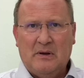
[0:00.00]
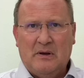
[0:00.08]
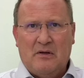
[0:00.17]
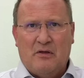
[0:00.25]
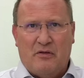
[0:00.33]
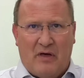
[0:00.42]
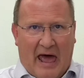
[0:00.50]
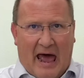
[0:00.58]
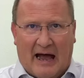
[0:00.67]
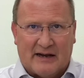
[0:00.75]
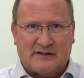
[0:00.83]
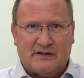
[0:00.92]

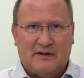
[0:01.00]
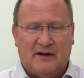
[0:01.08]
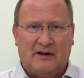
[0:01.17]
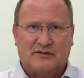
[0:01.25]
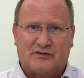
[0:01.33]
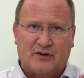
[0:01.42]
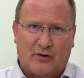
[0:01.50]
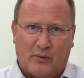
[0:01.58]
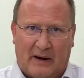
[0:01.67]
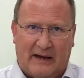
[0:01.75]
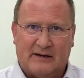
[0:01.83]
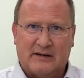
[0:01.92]
That is the
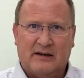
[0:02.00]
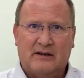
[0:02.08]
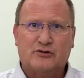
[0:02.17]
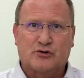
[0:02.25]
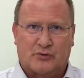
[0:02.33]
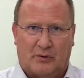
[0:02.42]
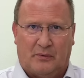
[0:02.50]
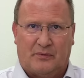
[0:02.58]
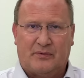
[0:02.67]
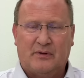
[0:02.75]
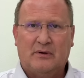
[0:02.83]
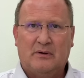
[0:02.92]
great
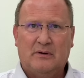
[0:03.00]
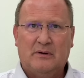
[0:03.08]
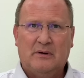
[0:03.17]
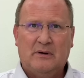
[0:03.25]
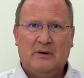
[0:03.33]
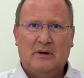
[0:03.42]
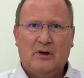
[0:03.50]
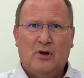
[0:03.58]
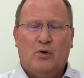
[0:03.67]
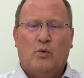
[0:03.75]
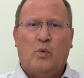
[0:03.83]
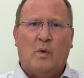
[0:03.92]
truth.
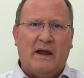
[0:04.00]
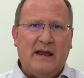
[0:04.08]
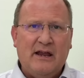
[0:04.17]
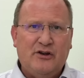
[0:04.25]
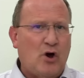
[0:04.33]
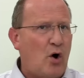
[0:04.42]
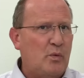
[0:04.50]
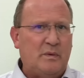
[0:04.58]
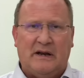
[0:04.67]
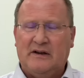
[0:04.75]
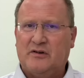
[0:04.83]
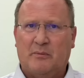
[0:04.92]
We don't
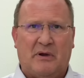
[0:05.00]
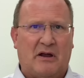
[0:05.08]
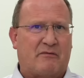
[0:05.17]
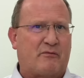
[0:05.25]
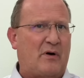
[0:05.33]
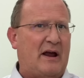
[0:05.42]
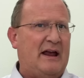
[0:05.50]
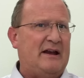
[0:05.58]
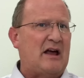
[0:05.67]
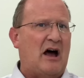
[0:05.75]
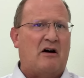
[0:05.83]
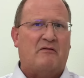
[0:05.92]
need to be afraid
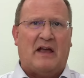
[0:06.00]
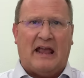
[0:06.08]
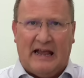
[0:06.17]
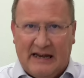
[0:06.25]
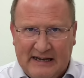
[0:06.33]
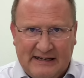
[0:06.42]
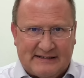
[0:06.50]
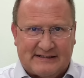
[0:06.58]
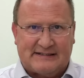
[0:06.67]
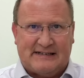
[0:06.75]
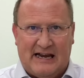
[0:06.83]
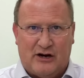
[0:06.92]
of any
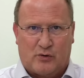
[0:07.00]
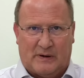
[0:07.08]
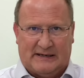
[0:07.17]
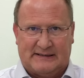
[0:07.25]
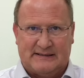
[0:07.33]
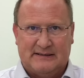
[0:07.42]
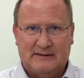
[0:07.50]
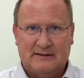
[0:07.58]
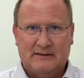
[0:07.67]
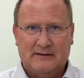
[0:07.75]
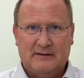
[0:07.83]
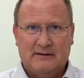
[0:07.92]
secret
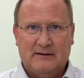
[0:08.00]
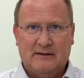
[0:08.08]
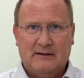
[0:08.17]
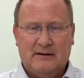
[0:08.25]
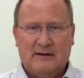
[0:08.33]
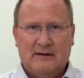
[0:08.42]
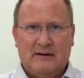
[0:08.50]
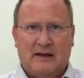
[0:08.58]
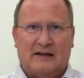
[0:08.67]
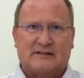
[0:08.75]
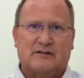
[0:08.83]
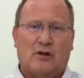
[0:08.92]

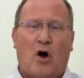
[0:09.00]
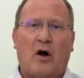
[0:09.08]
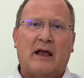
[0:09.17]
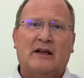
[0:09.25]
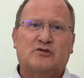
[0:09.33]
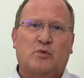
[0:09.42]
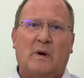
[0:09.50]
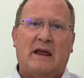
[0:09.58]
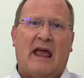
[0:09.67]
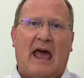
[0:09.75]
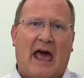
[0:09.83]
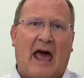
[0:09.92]
as long as we
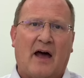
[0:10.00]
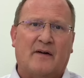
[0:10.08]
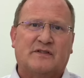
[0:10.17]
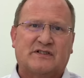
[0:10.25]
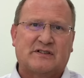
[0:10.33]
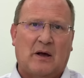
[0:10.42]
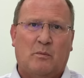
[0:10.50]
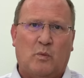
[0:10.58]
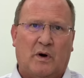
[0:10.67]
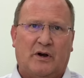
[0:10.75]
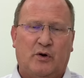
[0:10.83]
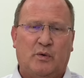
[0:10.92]
have
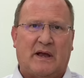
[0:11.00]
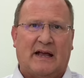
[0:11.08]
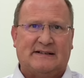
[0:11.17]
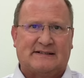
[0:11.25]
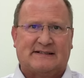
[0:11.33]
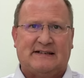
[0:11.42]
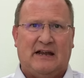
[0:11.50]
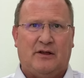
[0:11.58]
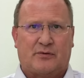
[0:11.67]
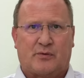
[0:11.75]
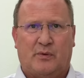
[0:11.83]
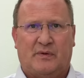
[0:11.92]
someone who can see
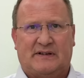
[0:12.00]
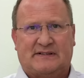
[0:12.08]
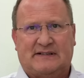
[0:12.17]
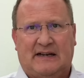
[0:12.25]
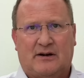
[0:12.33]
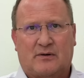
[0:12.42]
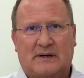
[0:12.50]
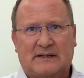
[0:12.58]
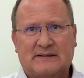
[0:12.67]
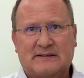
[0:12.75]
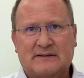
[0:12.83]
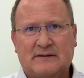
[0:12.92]
through the
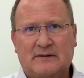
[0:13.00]
secrets.